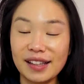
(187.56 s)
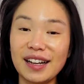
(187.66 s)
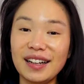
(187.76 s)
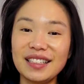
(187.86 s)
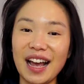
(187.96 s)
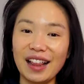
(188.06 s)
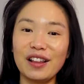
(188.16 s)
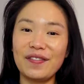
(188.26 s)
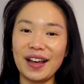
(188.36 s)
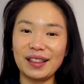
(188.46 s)
It does
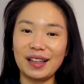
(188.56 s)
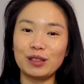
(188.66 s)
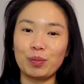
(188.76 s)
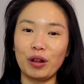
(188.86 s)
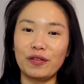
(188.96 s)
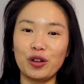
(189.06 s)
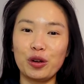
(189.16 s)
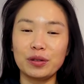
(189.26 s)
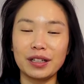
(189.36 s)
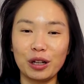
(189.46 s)
elevate these bowl of
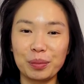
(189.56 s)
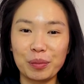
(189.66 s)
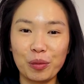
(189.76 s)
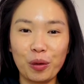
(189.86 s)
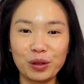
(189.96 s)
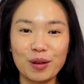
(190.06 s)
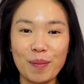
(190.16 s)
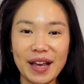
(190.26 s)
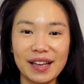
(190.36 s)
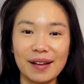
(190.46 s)
noodles a little bit more to
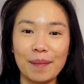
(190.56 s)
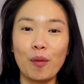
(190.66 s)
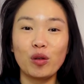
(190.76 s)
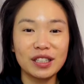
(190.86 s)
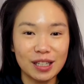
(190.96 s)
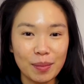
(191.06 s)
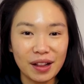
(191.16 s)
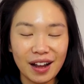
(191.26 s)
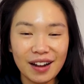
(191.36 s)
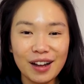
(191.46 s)
make it more
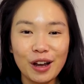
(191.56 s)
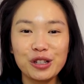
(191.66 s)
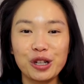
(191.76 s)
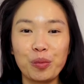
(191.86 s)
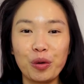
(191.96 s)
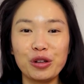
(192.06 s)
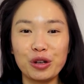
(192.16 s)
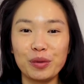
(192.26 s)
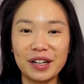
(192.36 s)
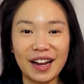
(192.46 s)
similar to what
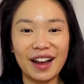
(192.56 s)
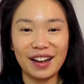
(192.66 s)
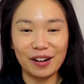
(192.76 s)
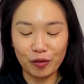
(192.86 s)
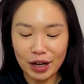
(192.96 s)
you would get in